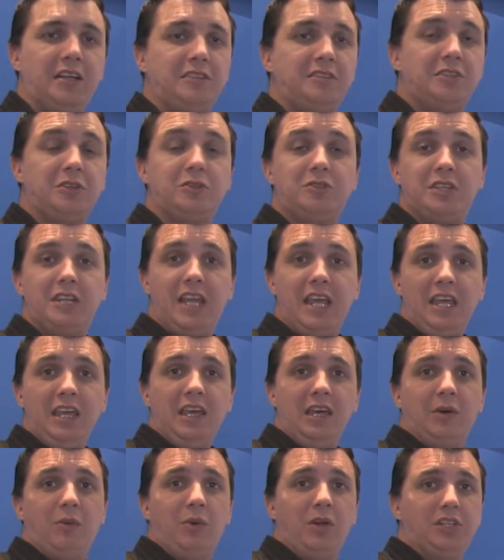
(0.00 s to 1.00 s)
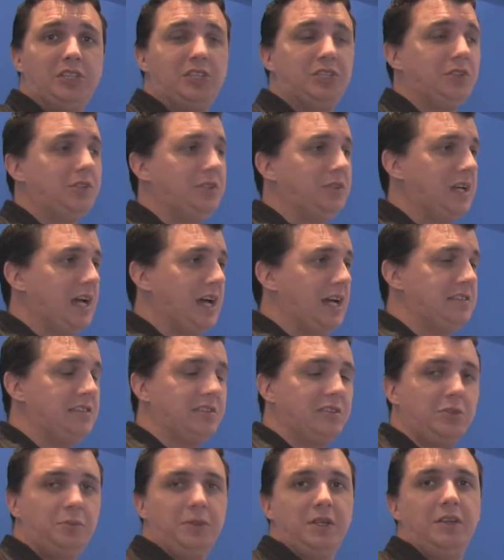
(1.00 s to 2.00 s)
So today I want to show you guys a
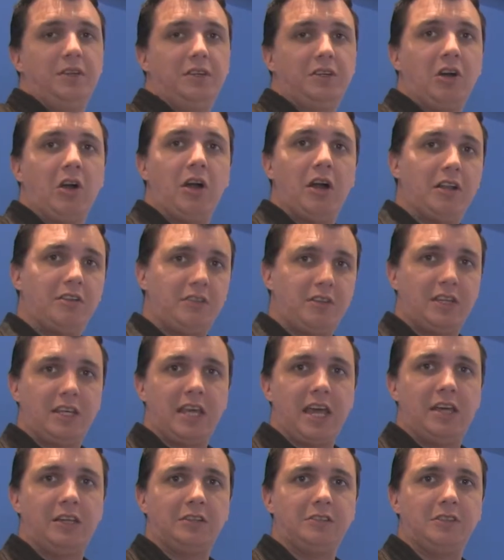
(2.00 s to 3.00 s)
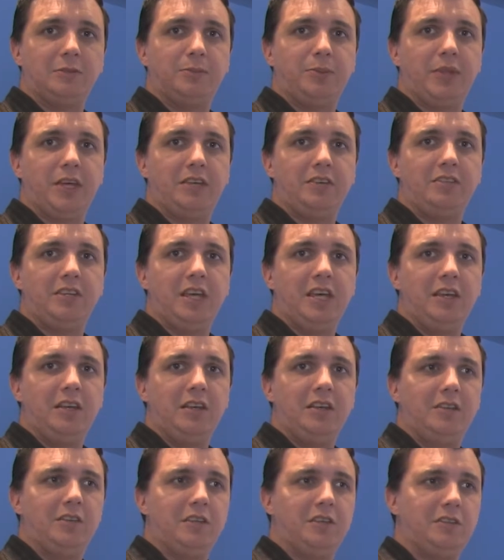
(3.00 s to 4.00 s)
little bit of the Guardians of the Galaxy
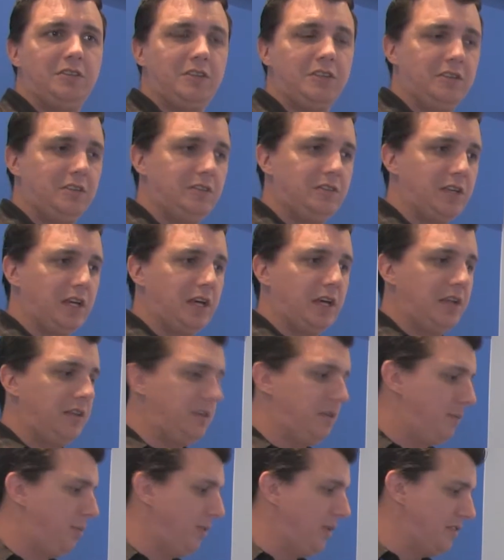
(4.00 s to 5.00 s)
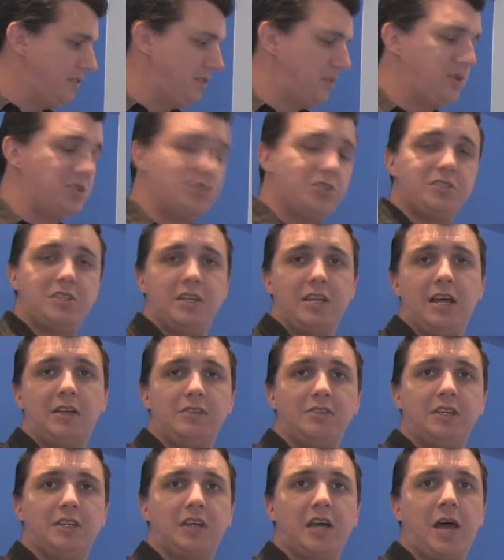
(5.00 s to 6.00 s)
playset. This is the playset we just
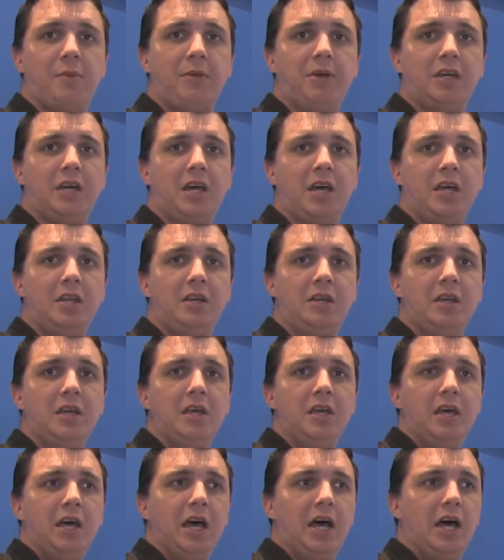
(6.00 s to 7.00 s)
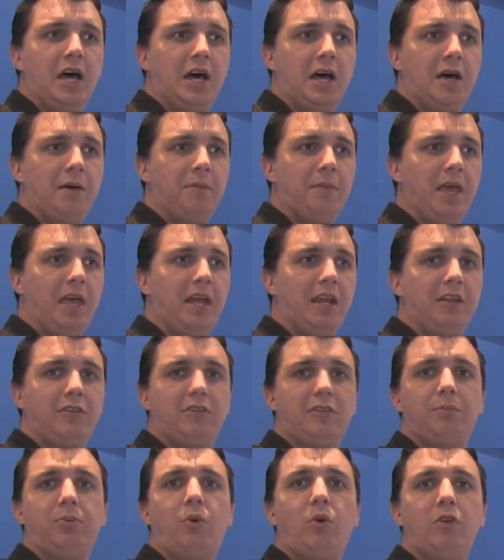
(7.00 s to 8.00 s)
announced at Comic-Con, and it
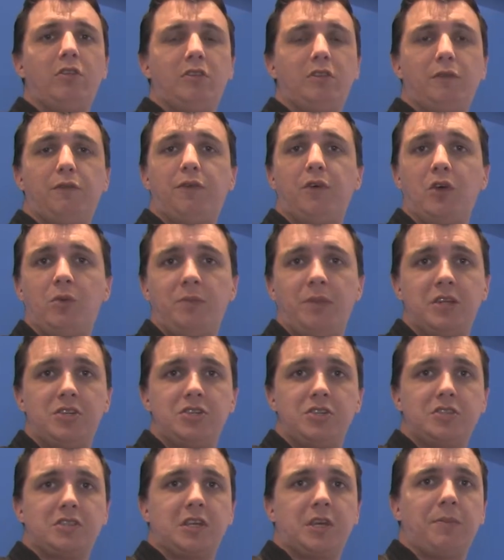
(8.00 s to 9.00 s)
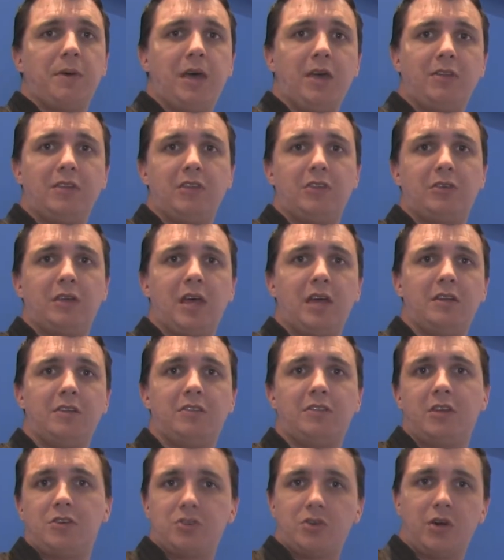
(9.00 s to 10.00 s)
supports the film that's just come out that's gotten
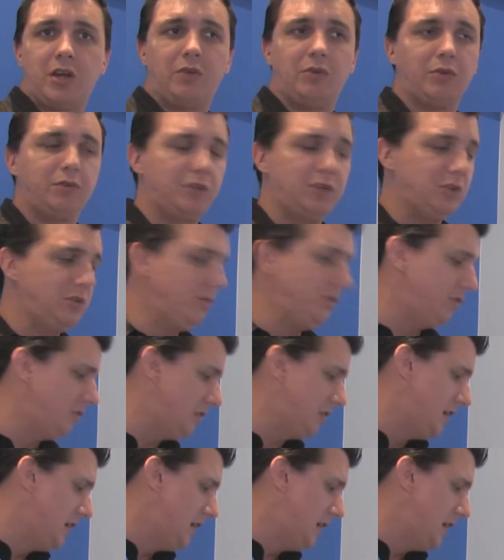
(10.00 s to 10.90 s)
such great reviews.